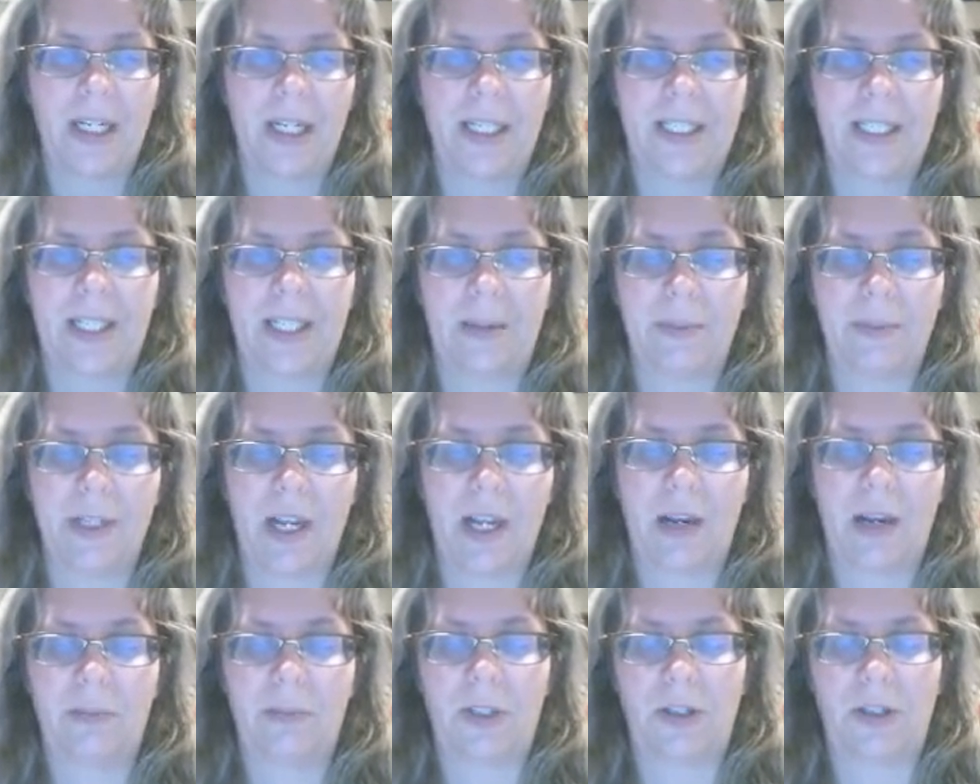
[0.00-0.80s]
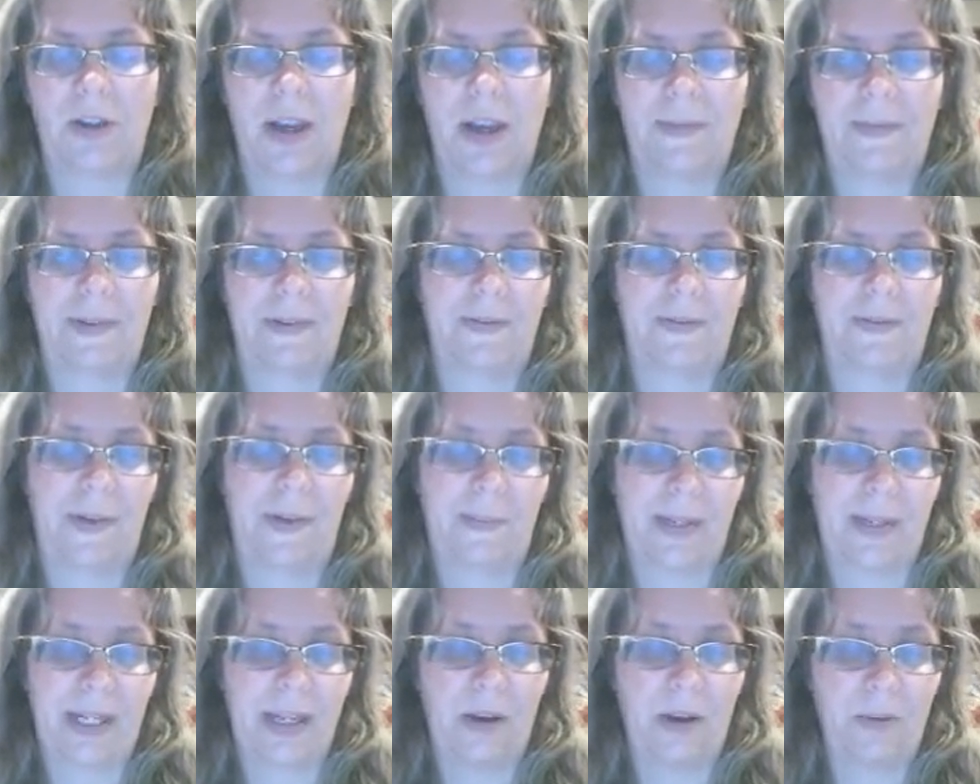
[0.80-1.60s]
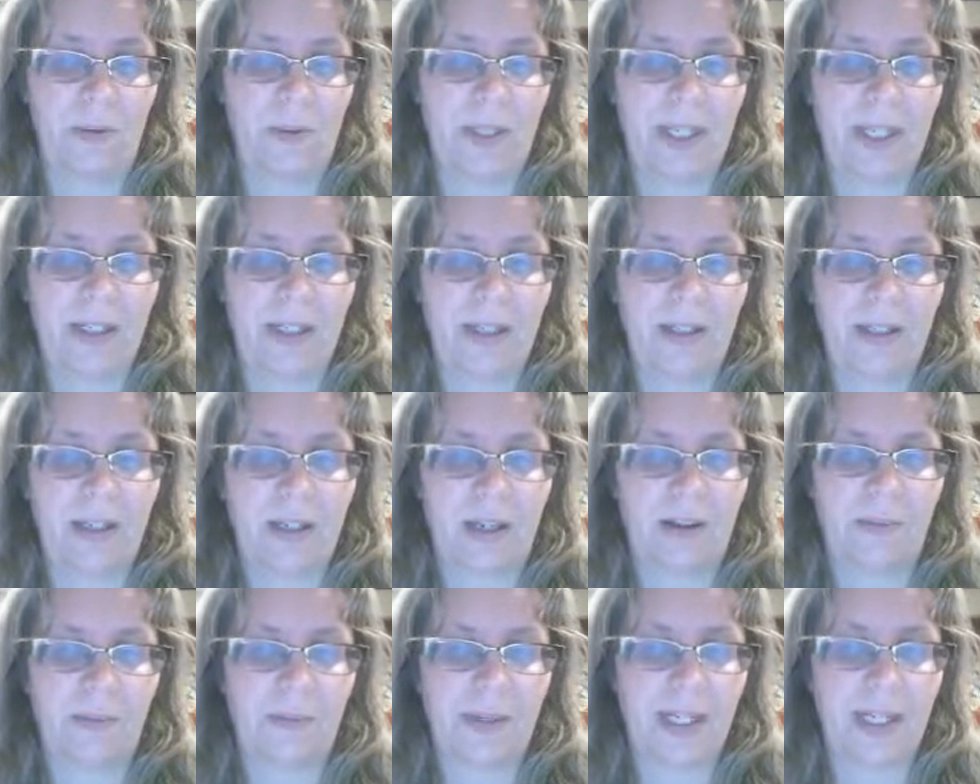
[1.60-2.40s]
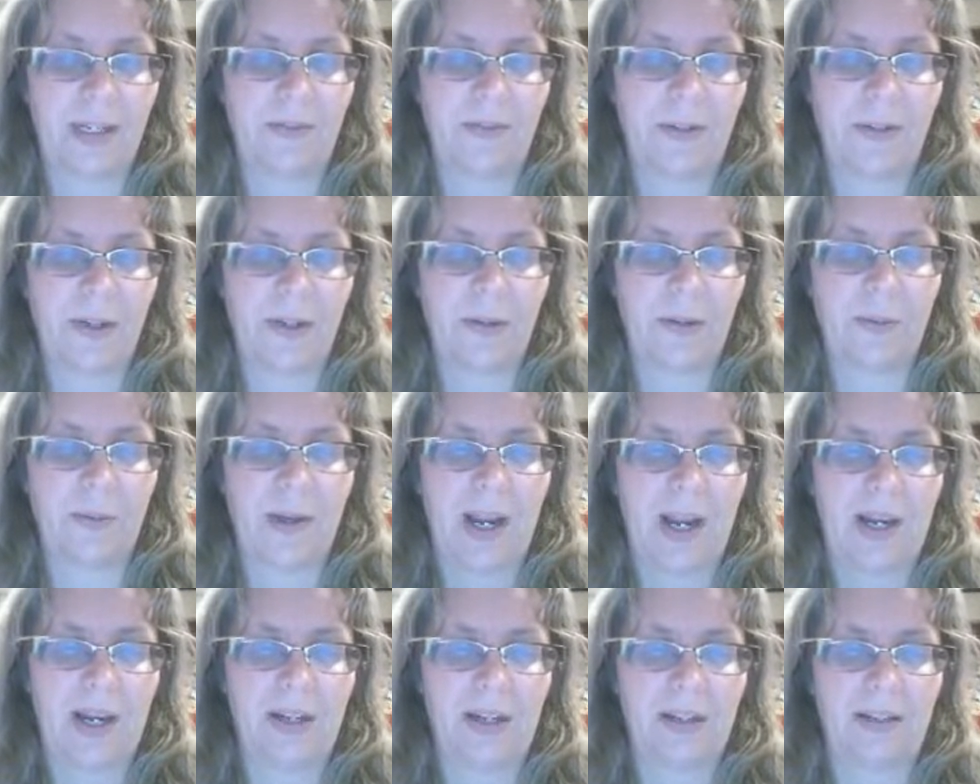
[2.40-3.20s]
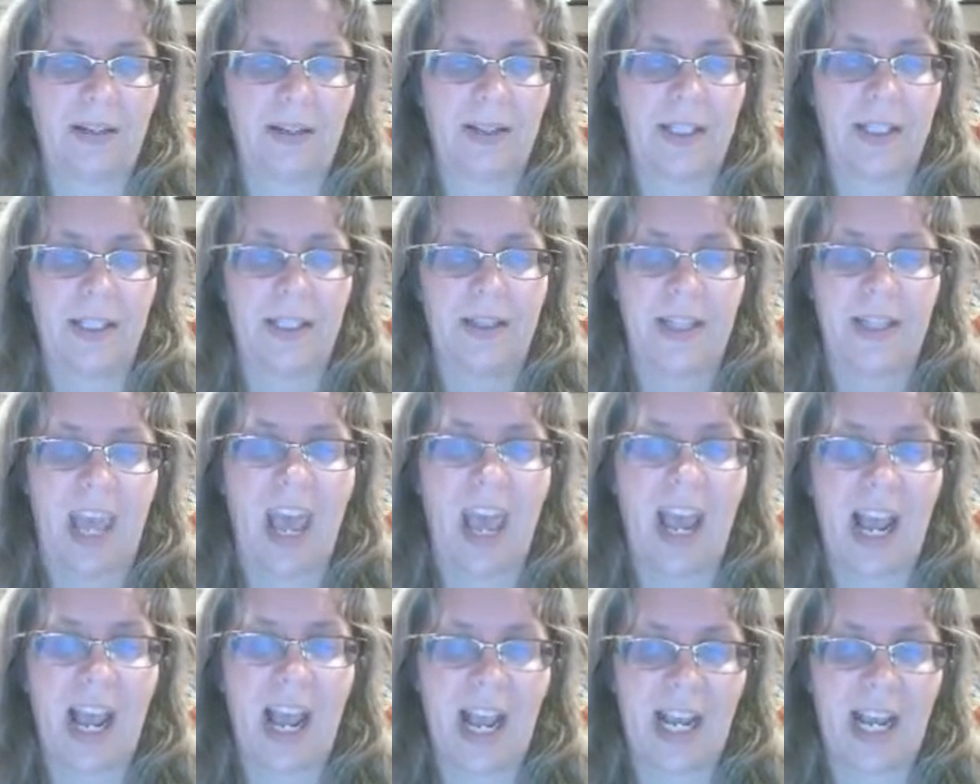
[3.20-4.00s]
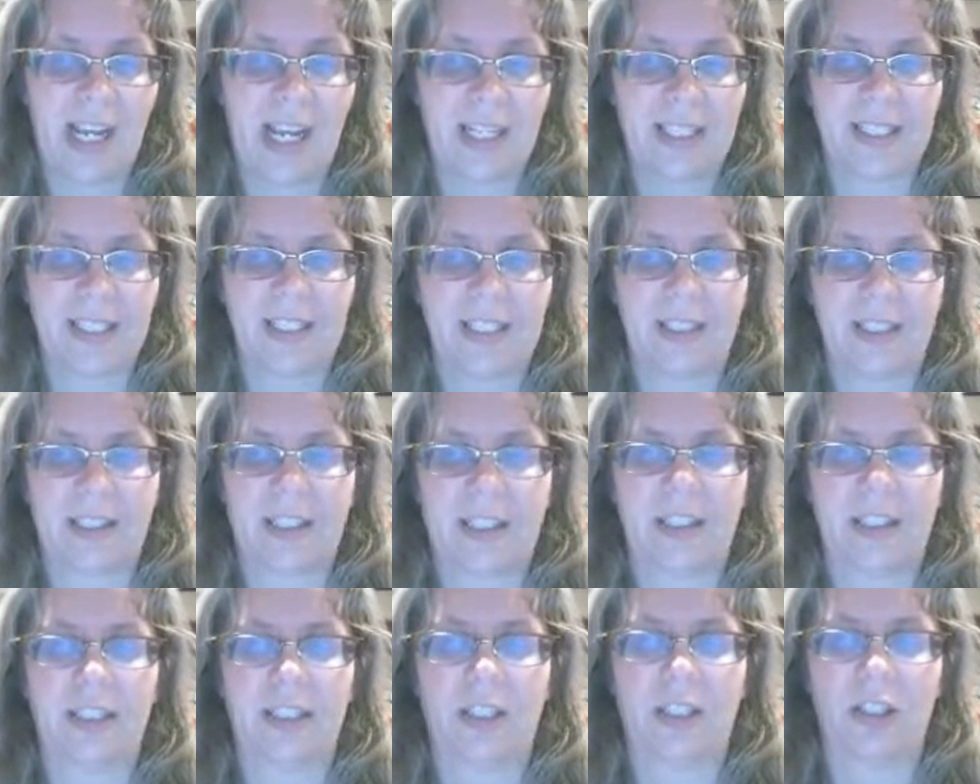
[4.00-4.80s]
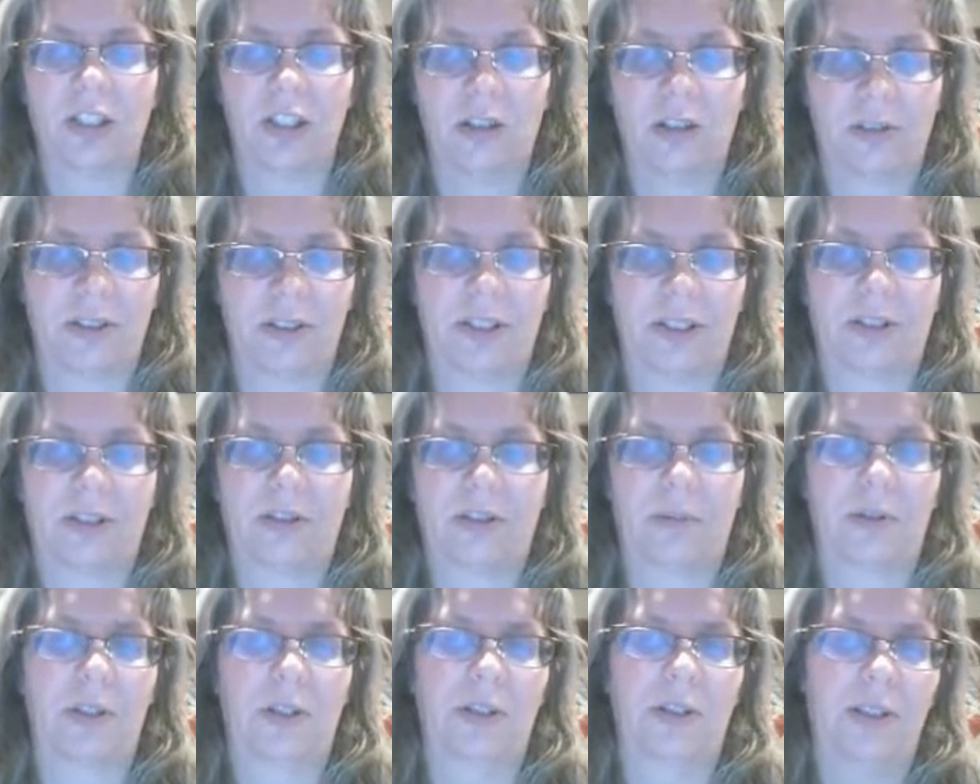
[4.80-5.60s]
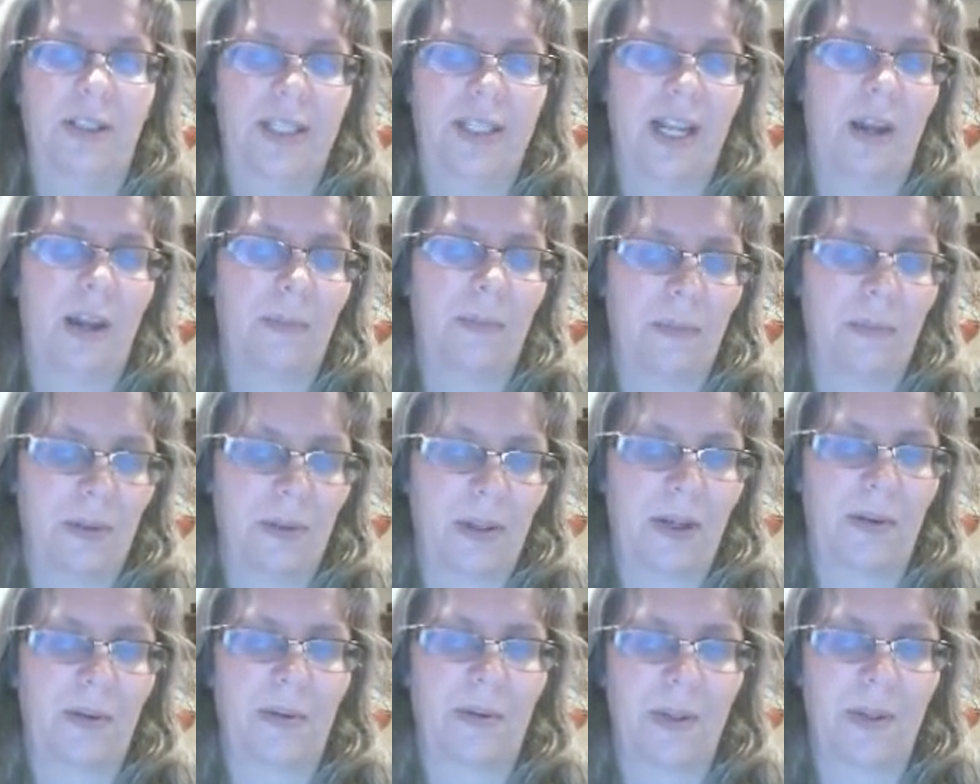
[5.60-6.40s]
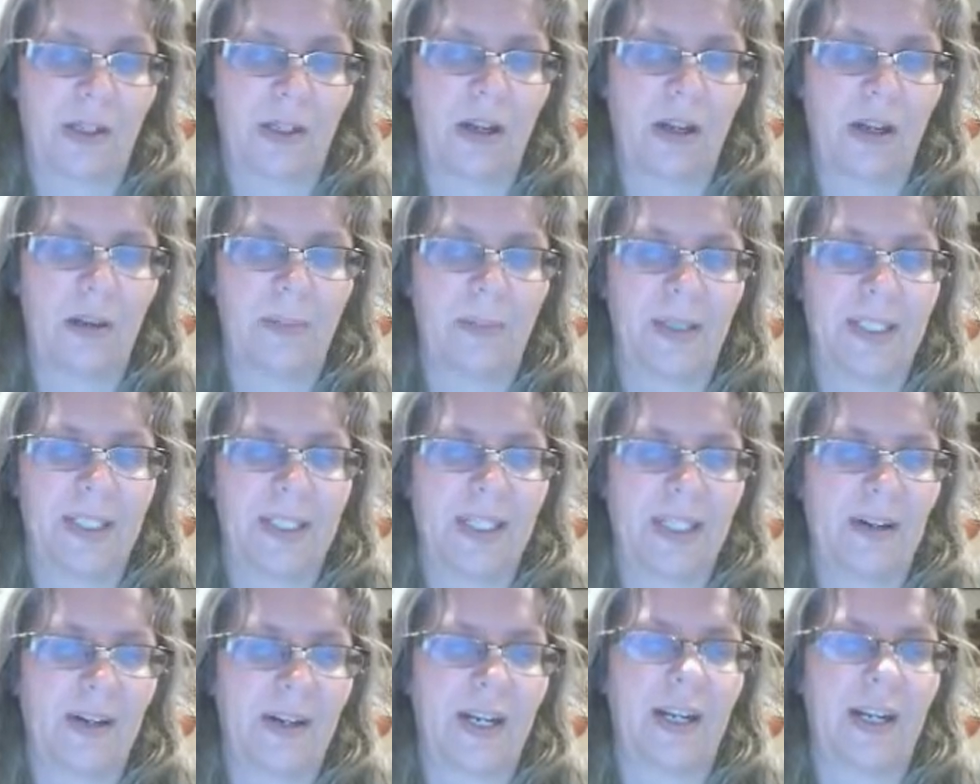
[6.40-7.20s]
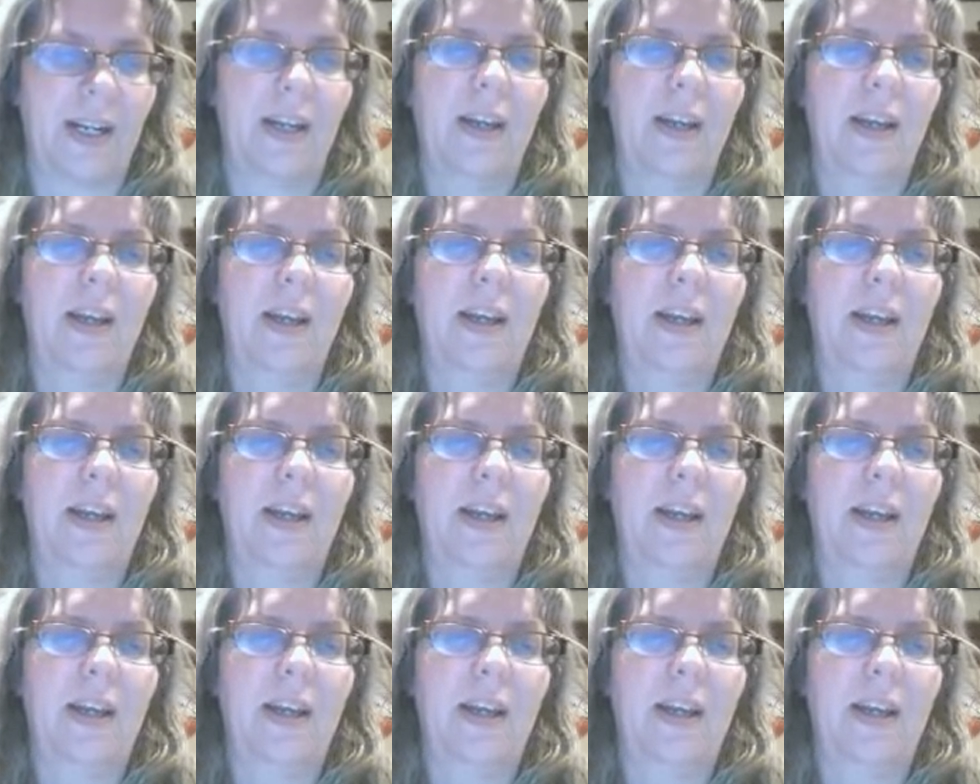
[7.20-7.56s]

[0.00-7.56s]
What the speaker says: Sometimes you'll have a Vimeo link we give you, and then that has like additional descriptions down below in the comments area.